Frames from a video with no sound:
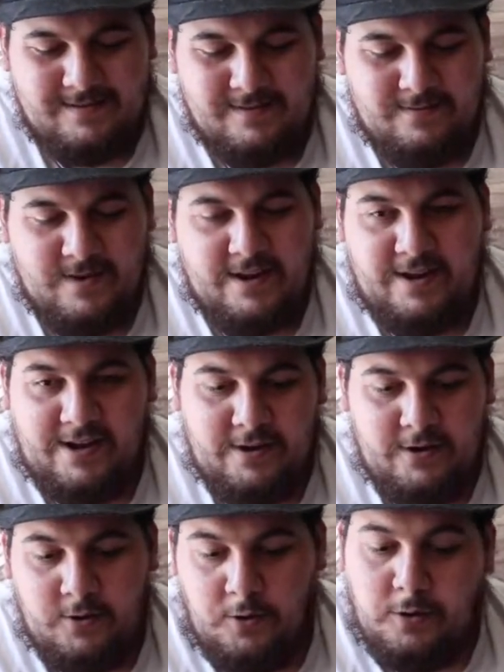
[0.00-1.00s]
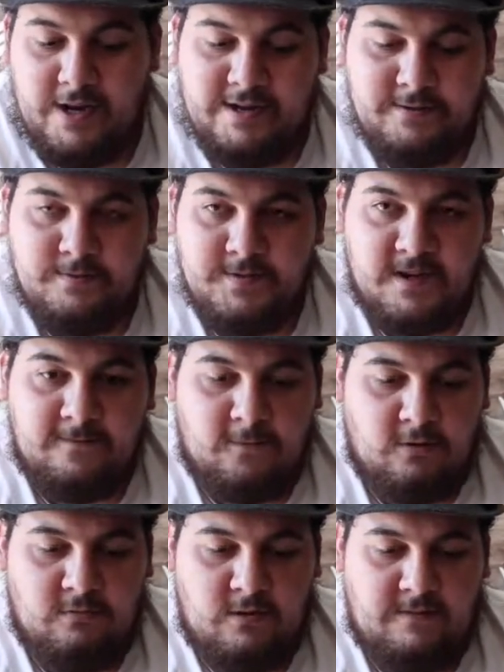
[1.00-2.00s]
But you need some
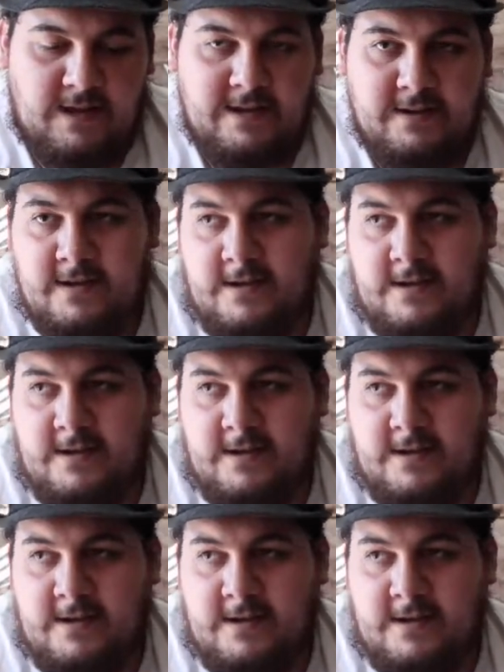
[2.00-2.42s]
form of like